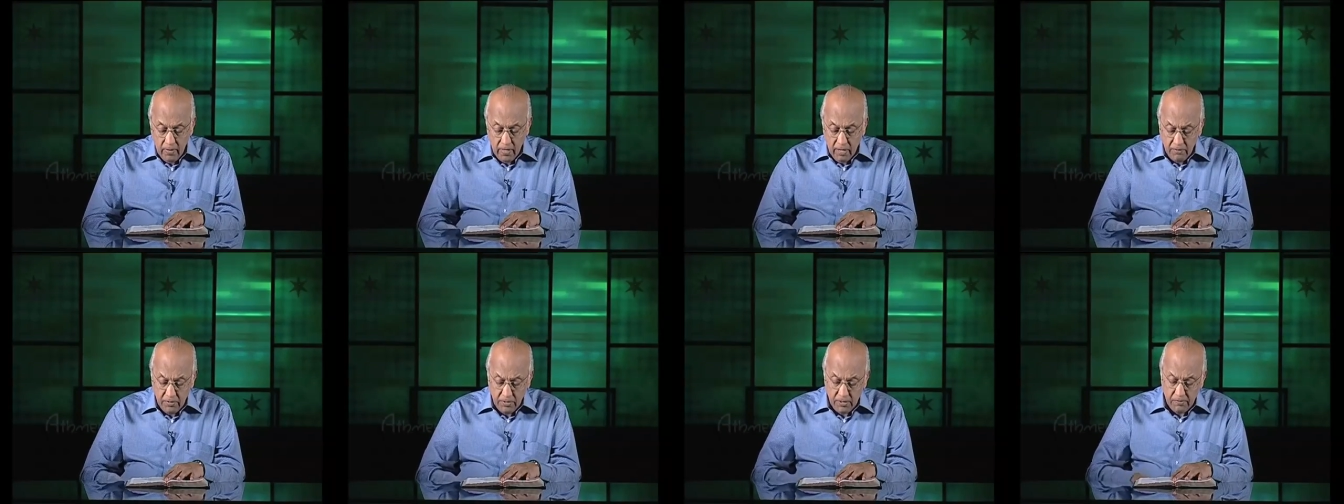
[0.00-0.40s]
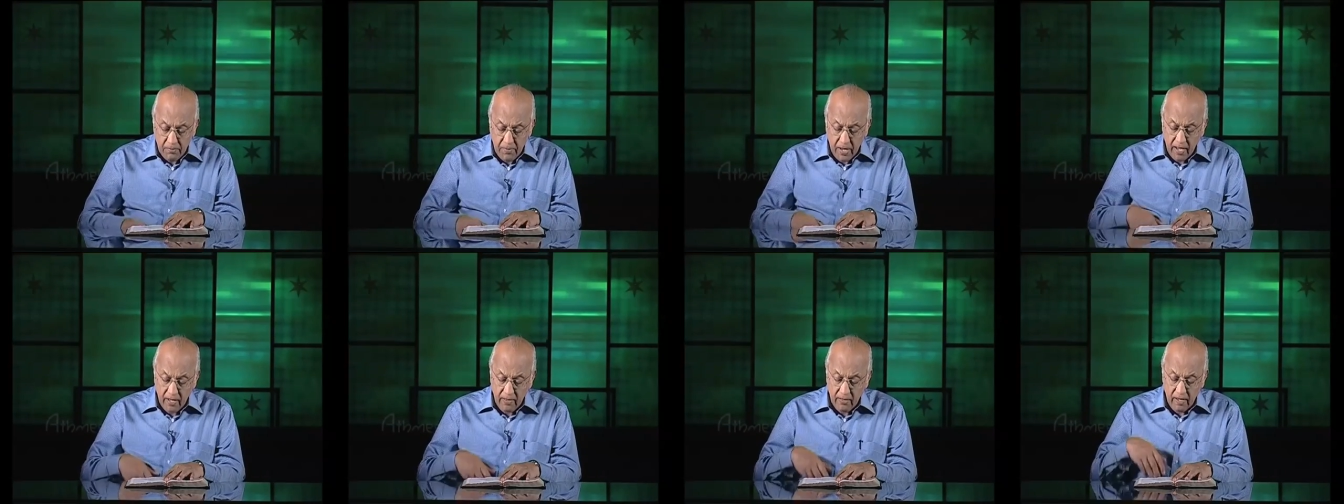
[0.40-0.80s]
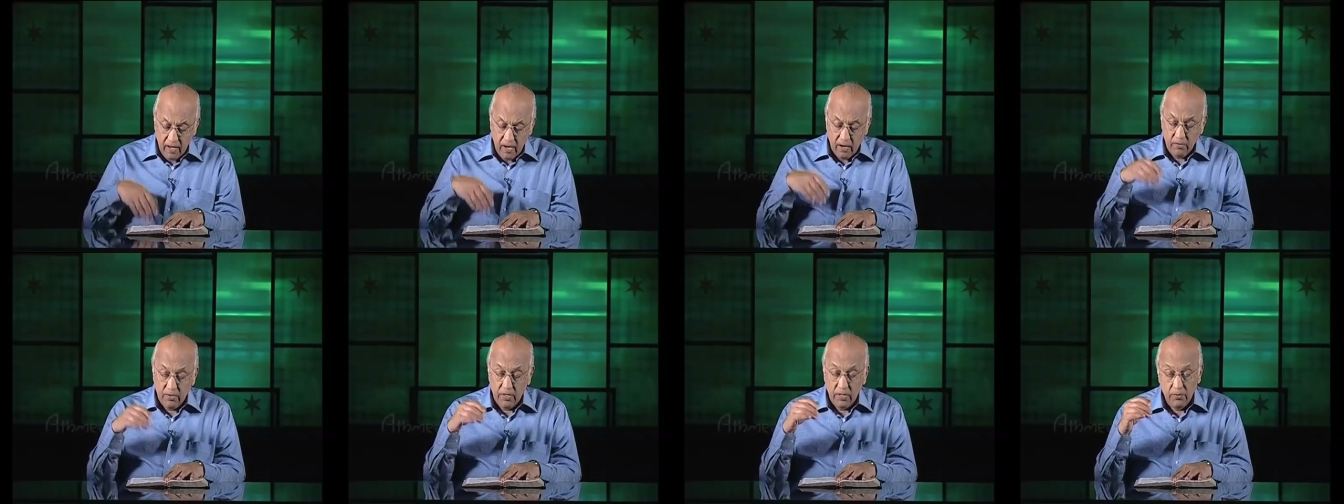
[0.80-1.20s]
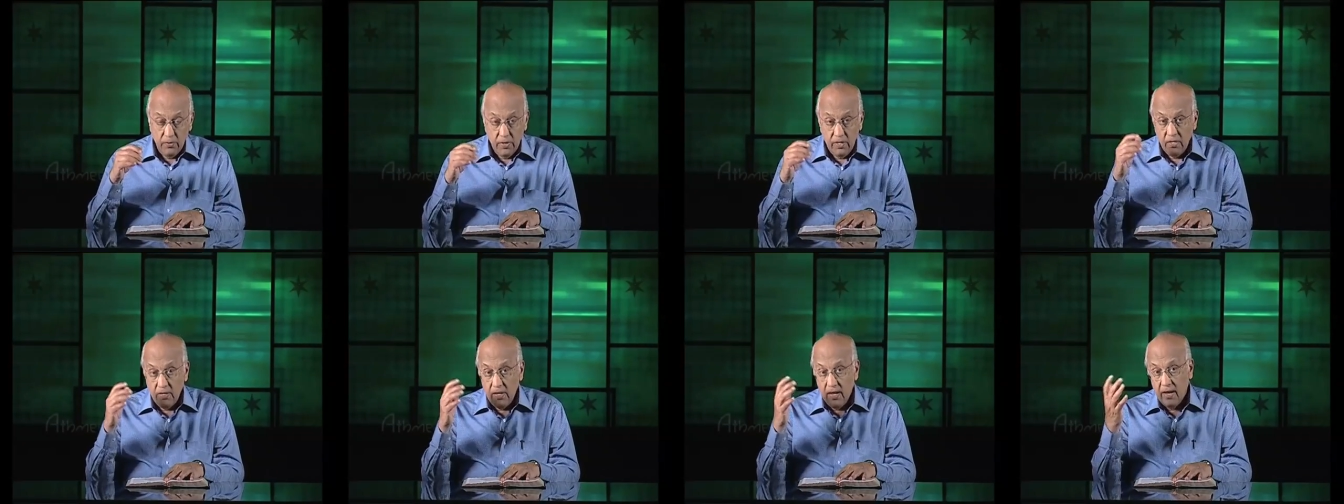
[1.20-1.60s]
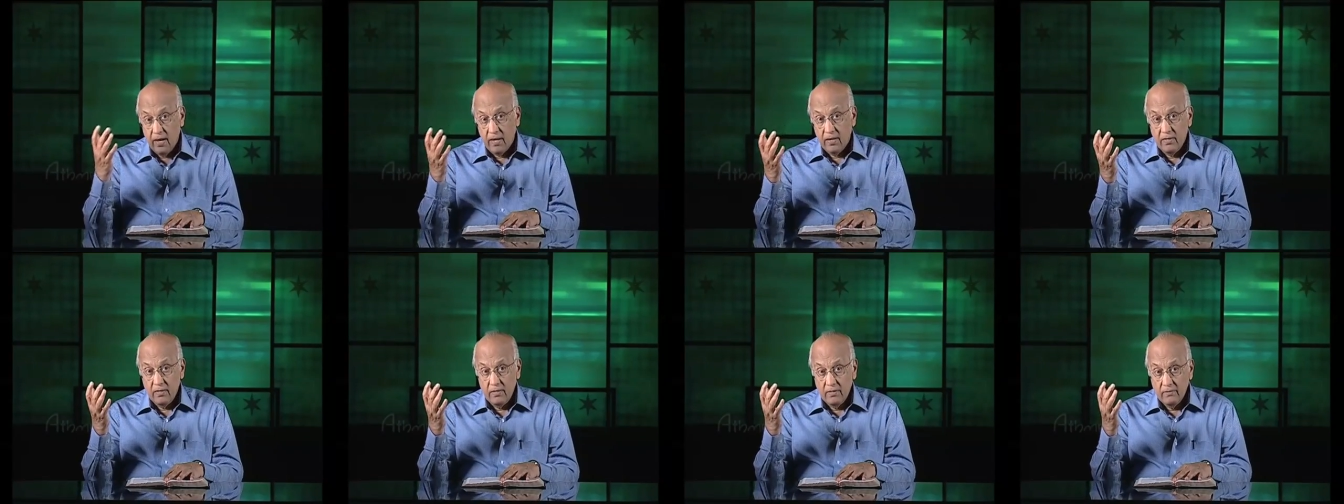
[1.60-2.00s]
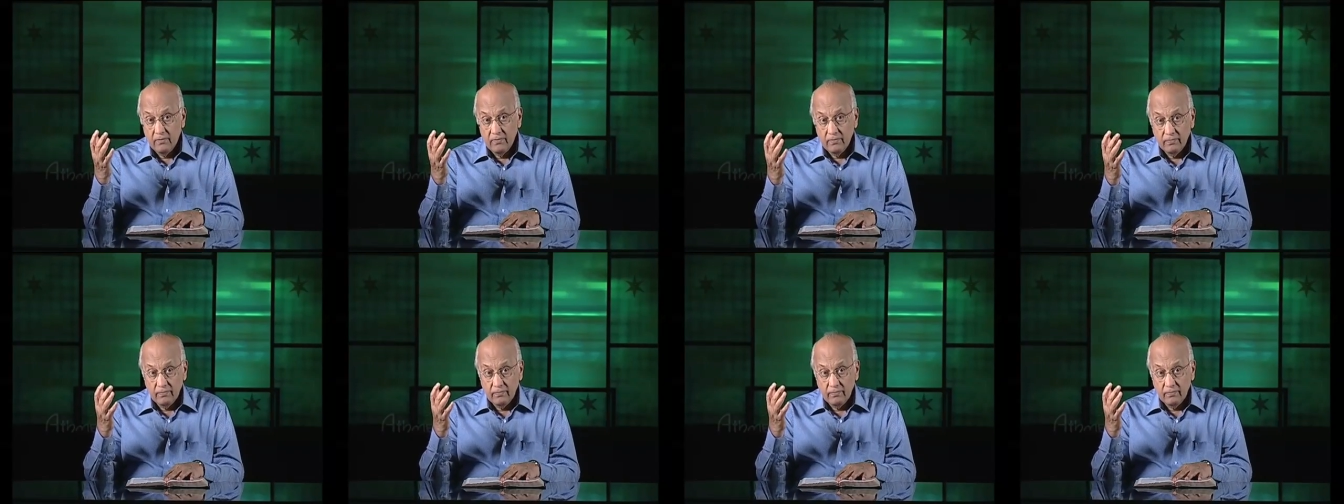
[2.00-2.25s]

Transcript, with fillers: There was a man there with a withered hand.